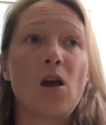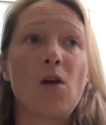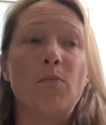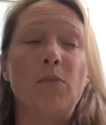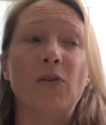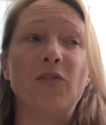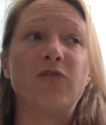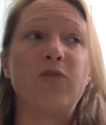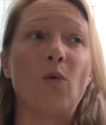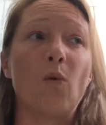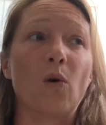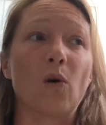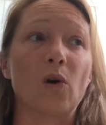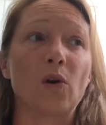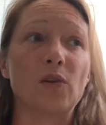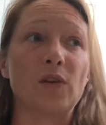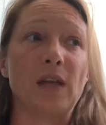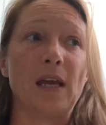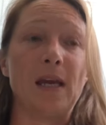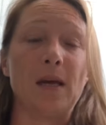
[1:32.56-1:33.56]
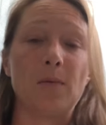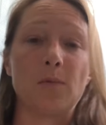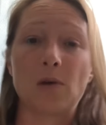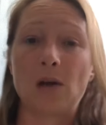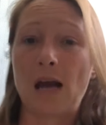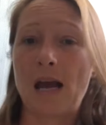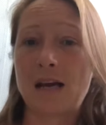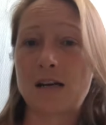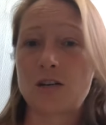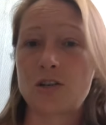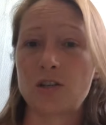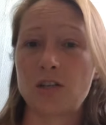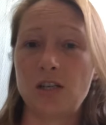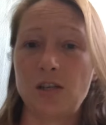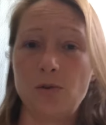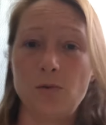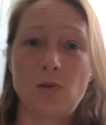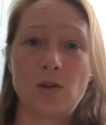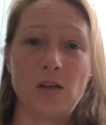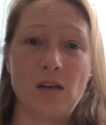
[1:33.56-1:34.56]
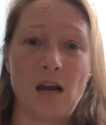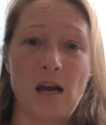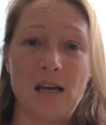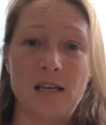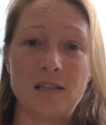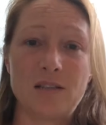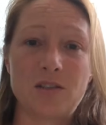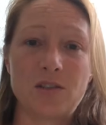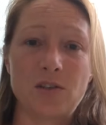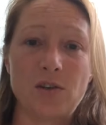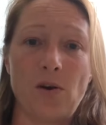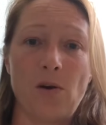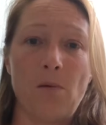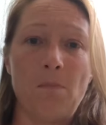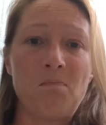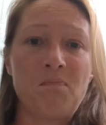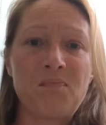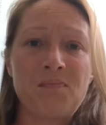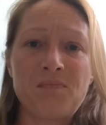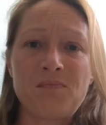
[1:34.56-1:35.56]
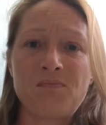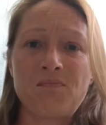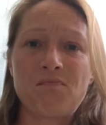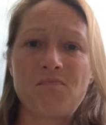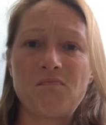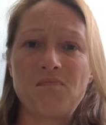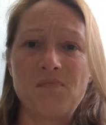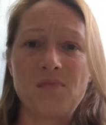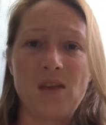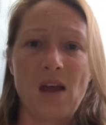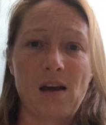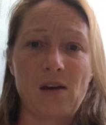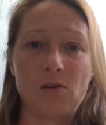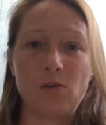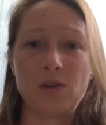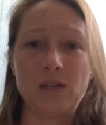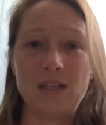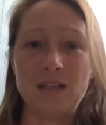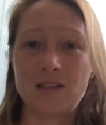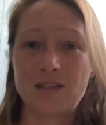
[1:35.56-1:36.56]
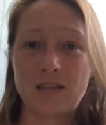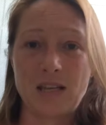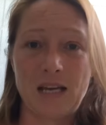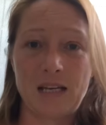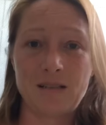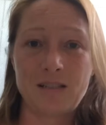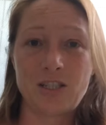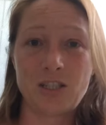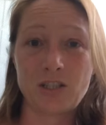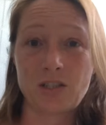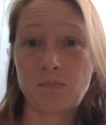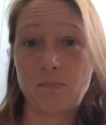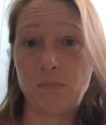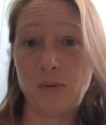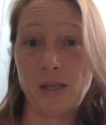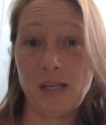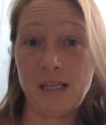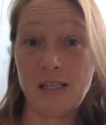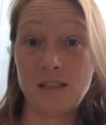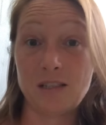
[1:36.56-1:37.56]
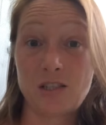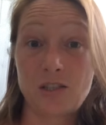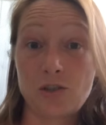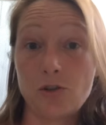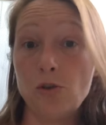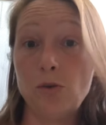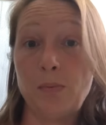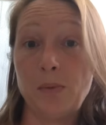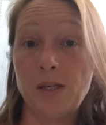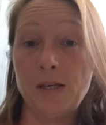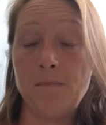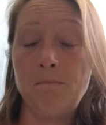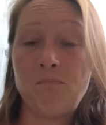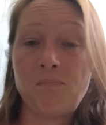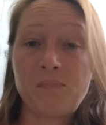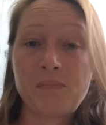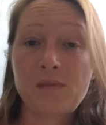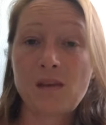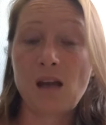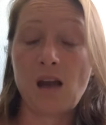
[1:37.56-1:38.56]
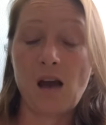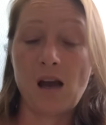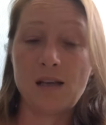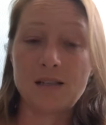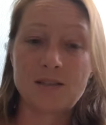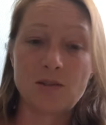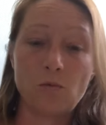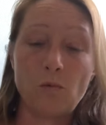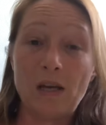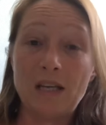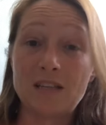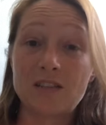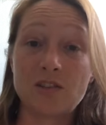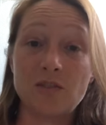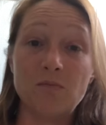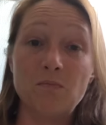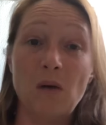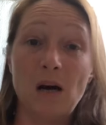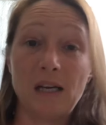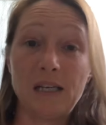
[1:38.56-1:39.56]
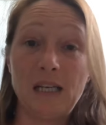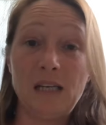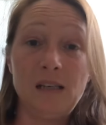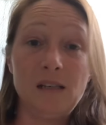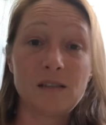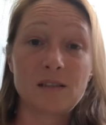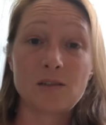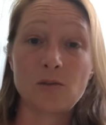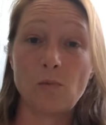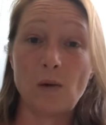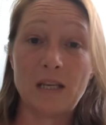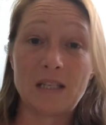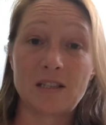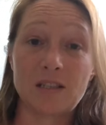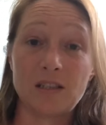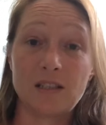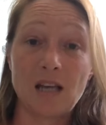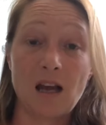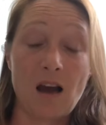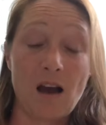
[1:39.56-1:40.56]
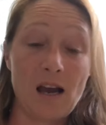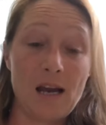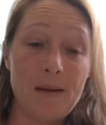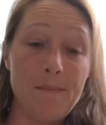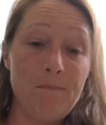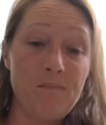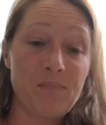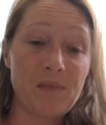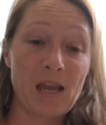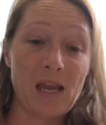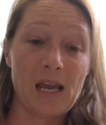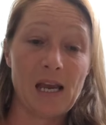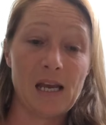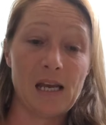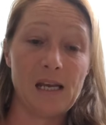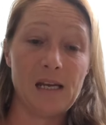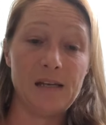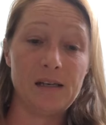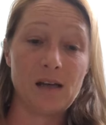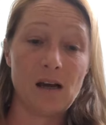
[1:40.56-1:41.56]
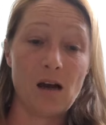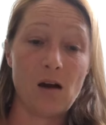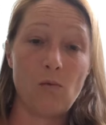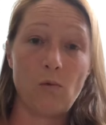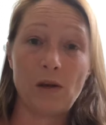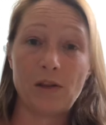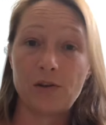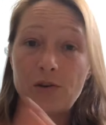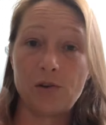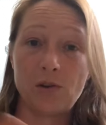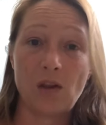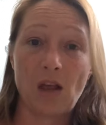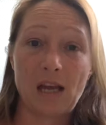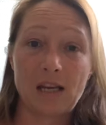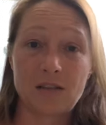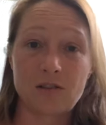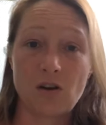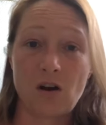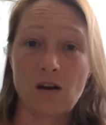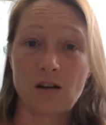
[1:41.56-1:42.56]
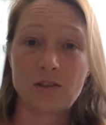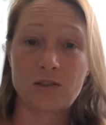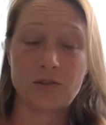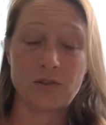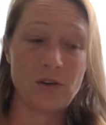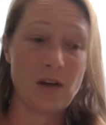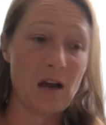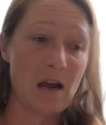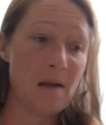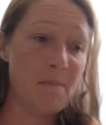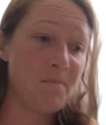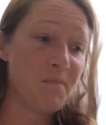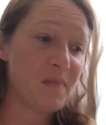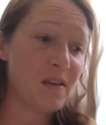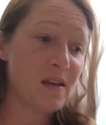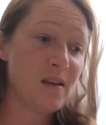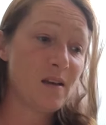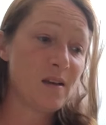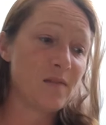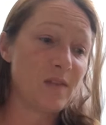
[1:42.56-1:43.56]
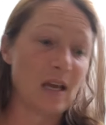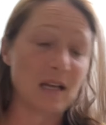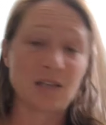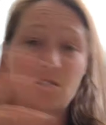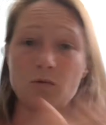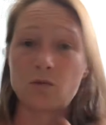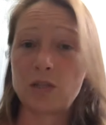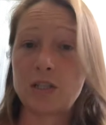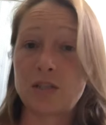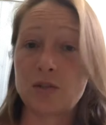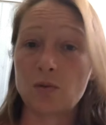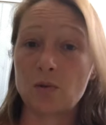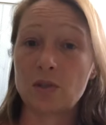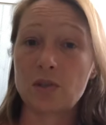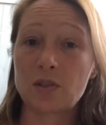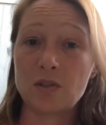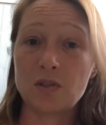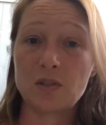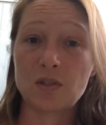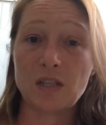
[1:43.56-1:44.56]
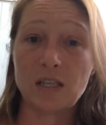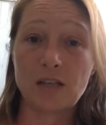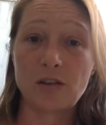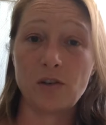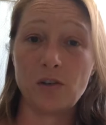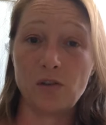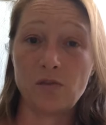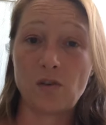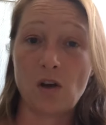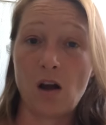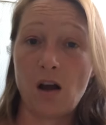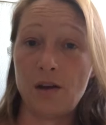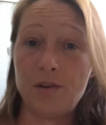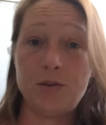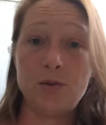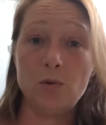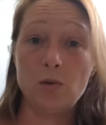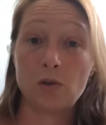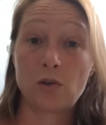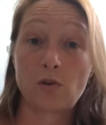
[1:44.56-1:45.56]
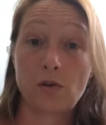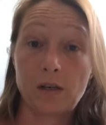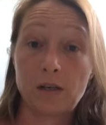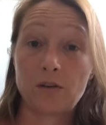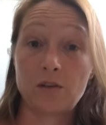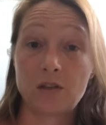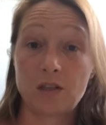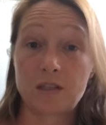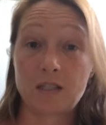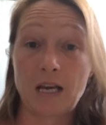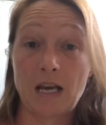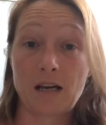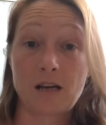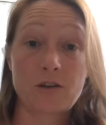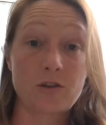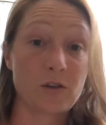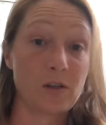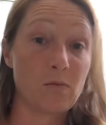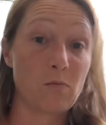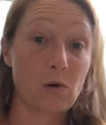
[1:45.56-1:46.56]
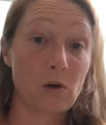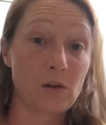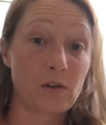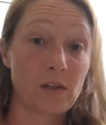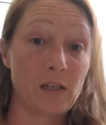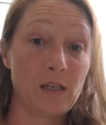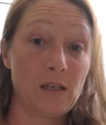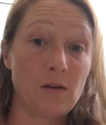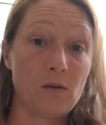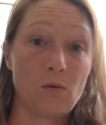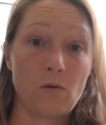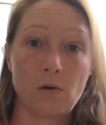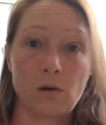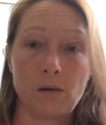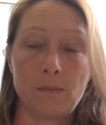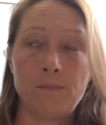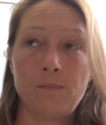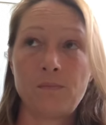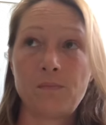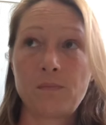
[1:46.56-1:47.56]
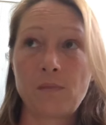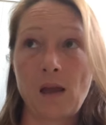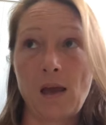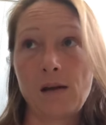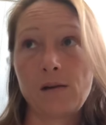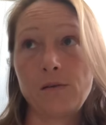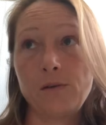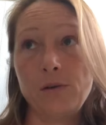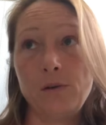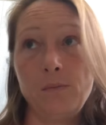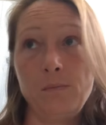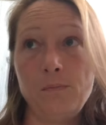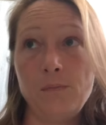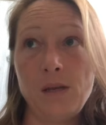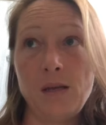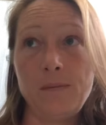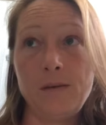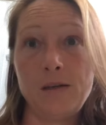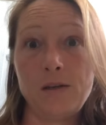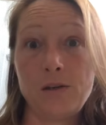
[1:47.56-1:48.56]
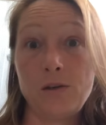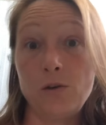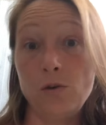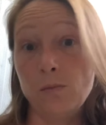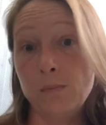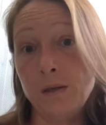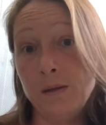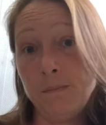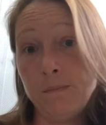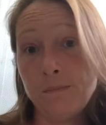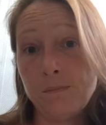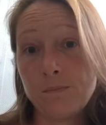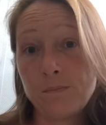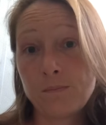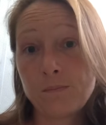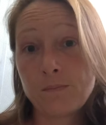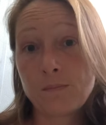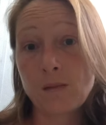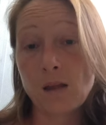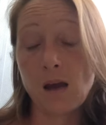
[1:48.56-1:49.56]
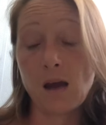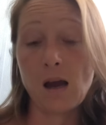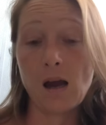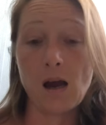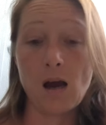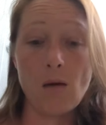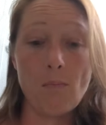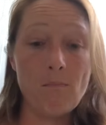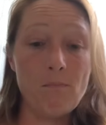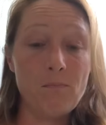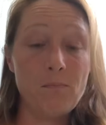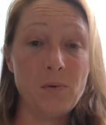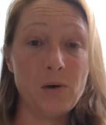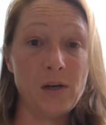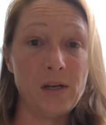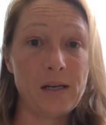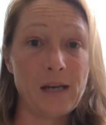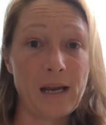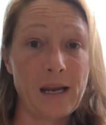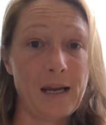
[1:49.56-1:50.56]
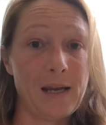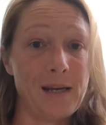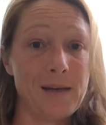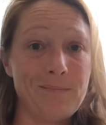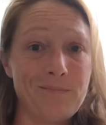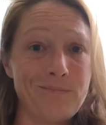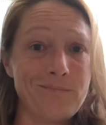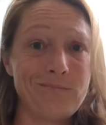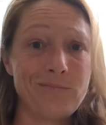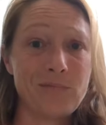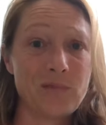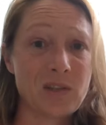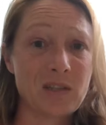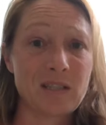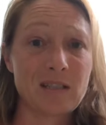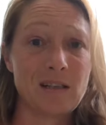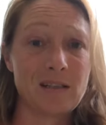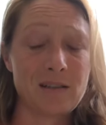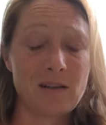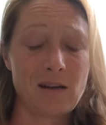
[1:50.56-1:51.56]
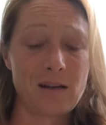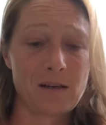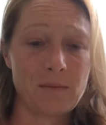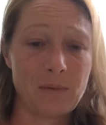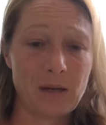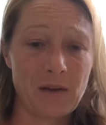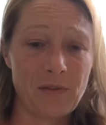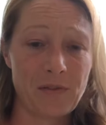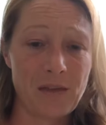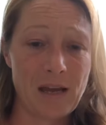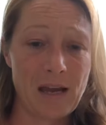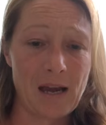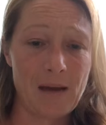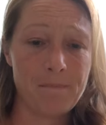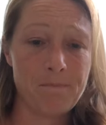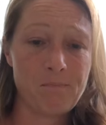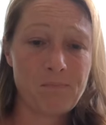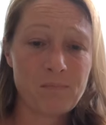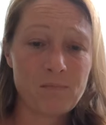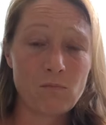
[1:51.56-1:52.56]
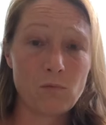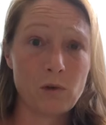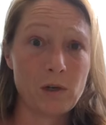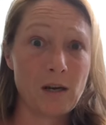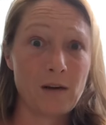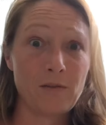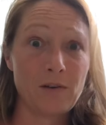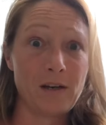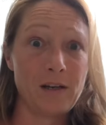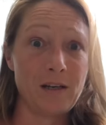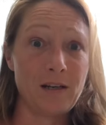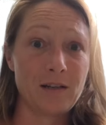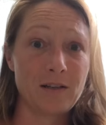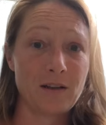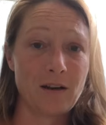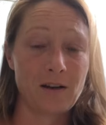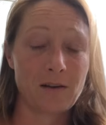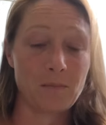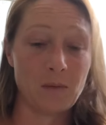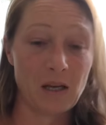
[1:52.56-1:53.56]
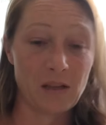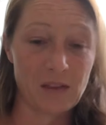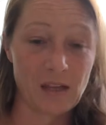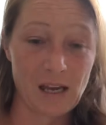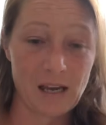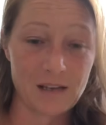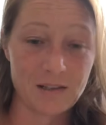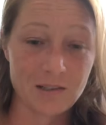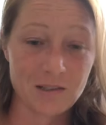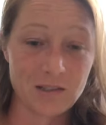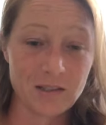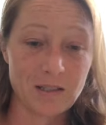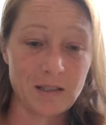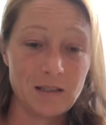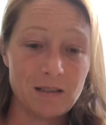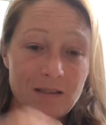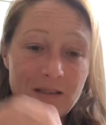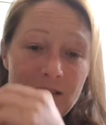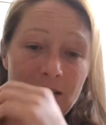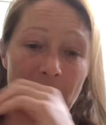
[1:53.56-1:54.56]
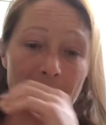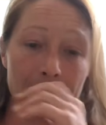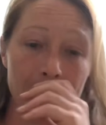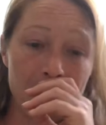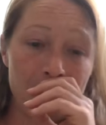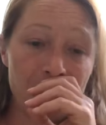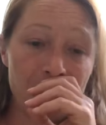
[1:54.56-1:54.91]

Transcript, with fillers: before they were actually euthanized. So not only is that just plain stupid, uh, it's a waste of money, it's a waste of time, and uh, whether you like dogs or not, that's resources that could have gone to a critter that's actually worth it, or I don't know, maybe a human. Um, but hey, let's not talk about that. We're not ready to talk about that, as the kids say.